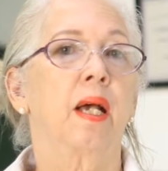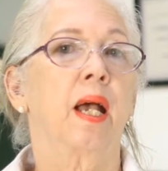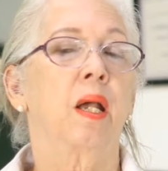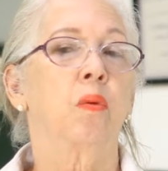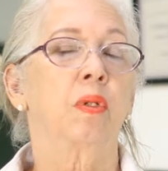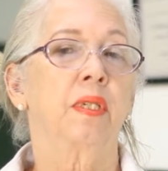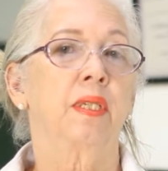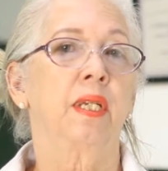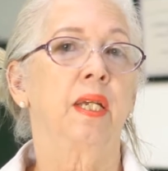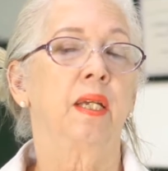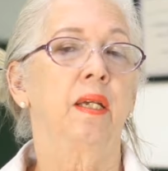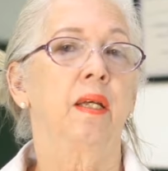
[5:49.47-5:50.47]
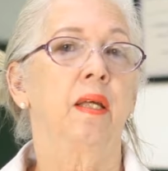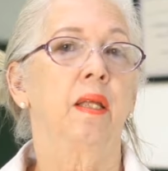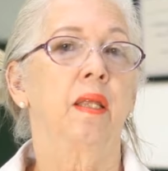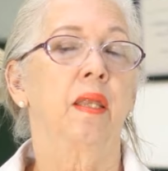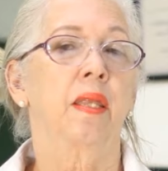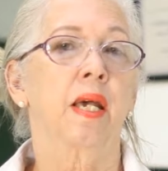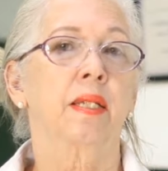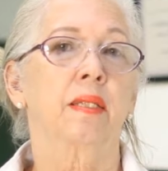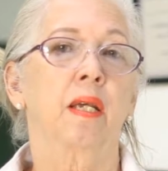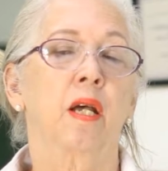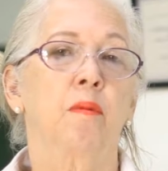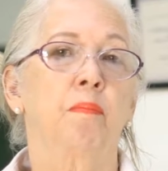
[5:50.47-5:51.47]
I would say
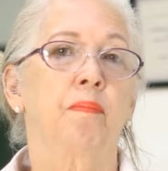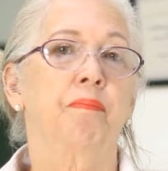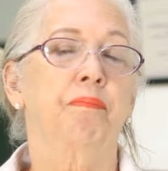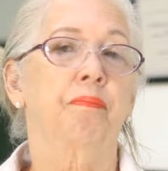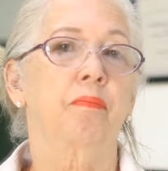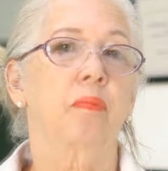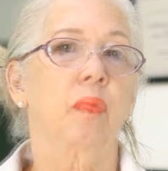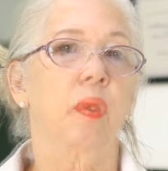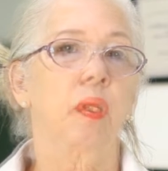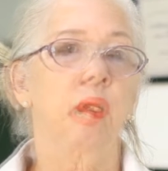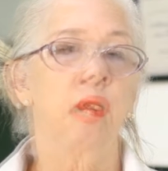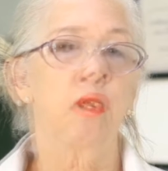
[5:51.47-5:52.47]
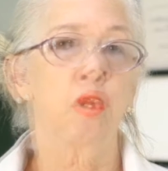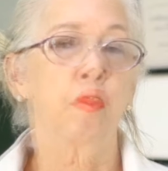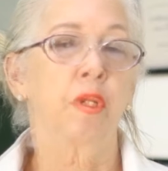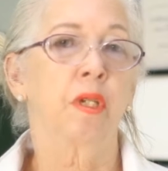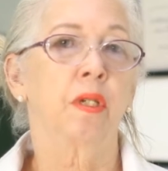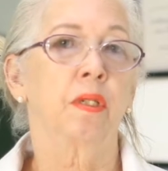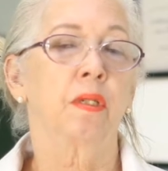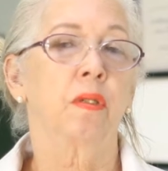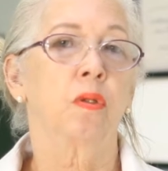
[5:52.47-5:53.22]
that entrepreneurs,